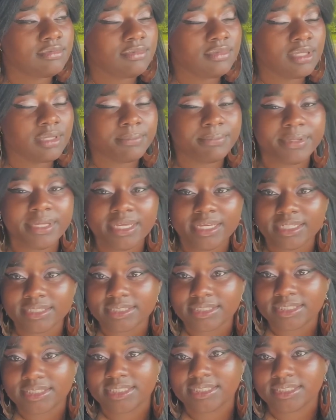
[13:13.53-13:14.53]
be
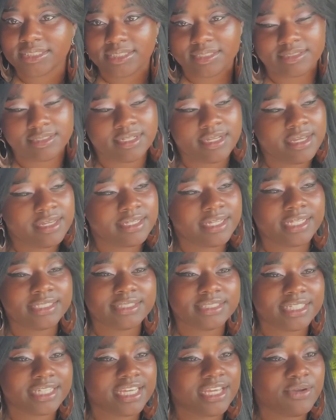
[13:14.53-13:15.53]
consistent. That's
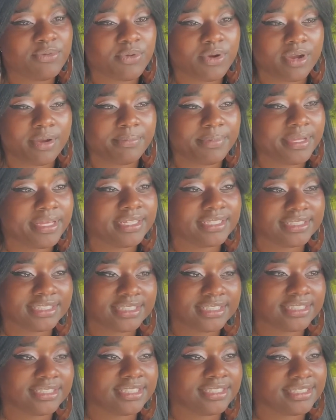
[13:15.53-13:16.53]
the key word, be
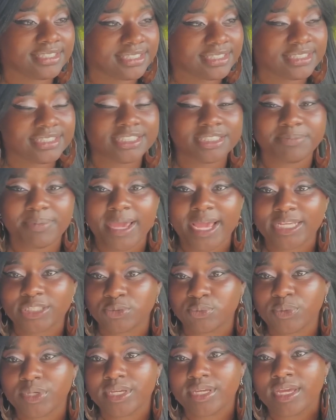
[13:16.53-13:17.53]
consistent. Just this past
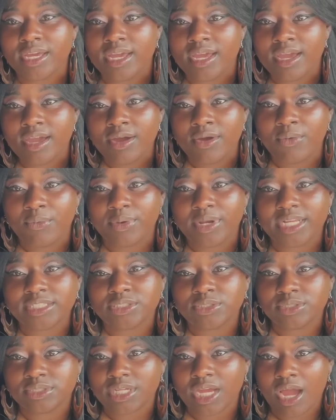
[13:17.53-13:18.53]
week, when I
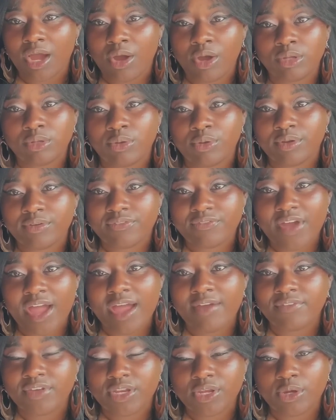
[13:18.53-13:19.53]
told you I uploaded
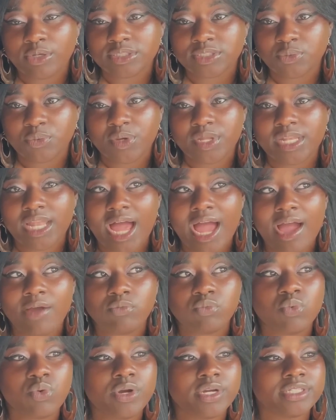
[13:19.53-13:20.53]
5 videos and went live
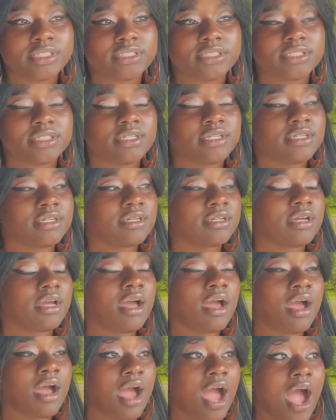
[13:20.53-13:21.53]
once,
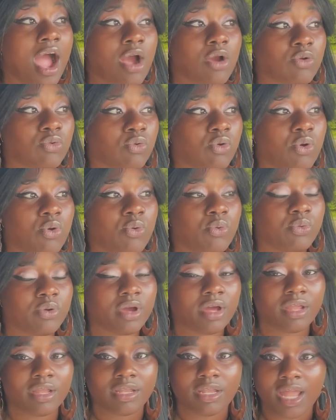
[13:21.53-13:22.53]
I growed
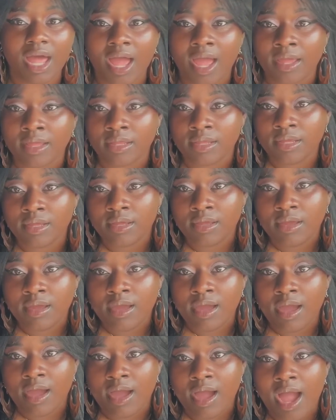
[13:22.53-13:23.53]
a lot.
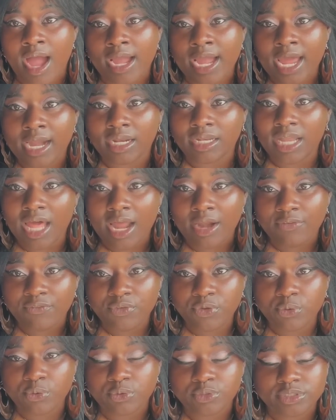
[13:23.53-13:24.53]
I got a lot of
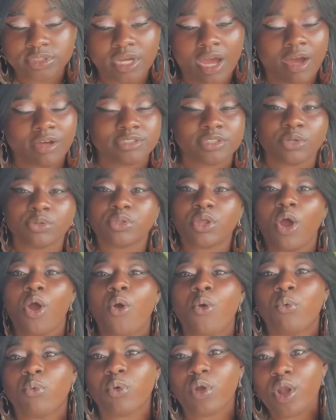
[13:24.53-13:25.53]
views. Also,
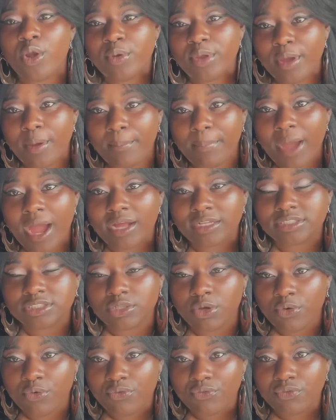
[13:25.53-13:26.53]
don't worry about
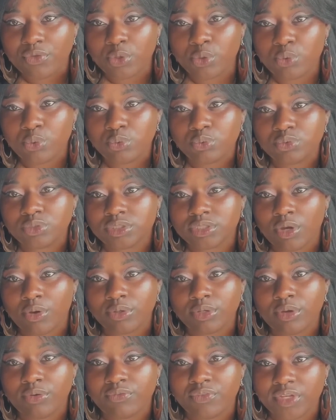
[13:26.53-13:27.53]
your views on
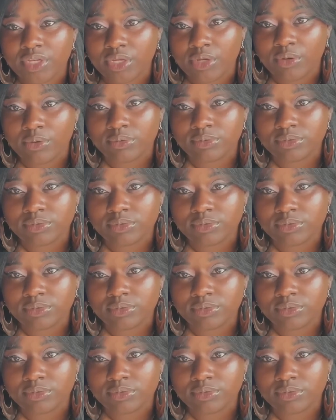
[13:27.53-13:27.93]
your videos.